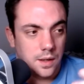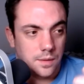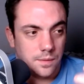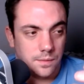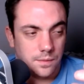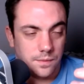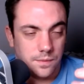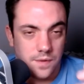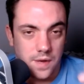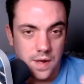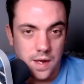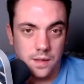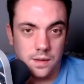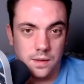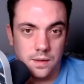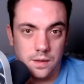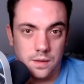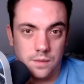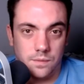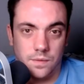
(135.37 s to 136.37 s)

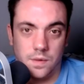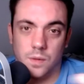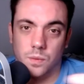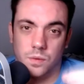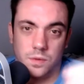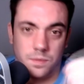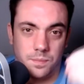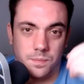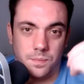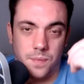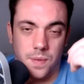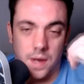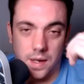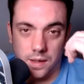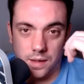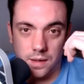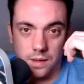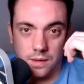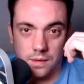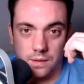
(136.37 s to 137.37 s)
then than he was
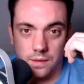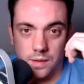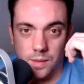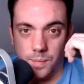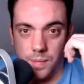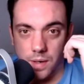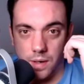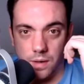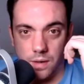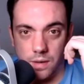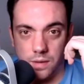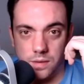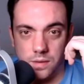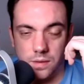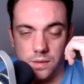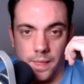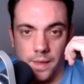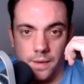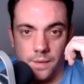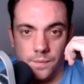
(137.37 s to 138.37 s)
back in the
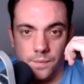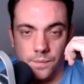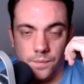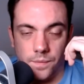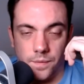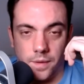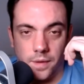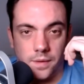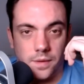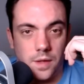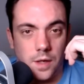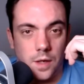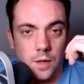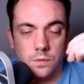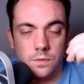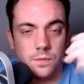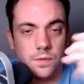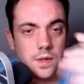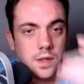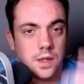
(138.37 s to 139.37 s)
past. Like there
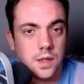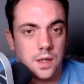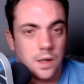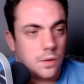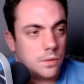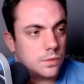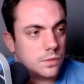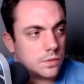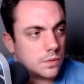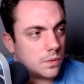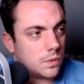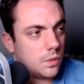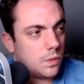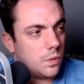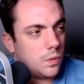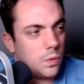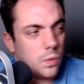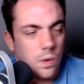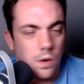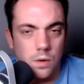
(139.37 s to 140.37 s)
was videos
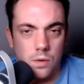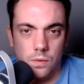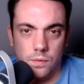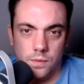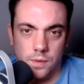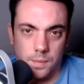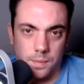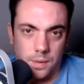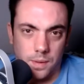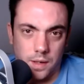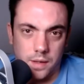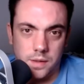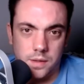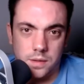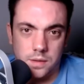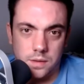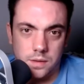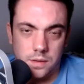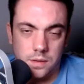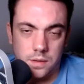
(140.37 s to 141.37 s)
all over the place.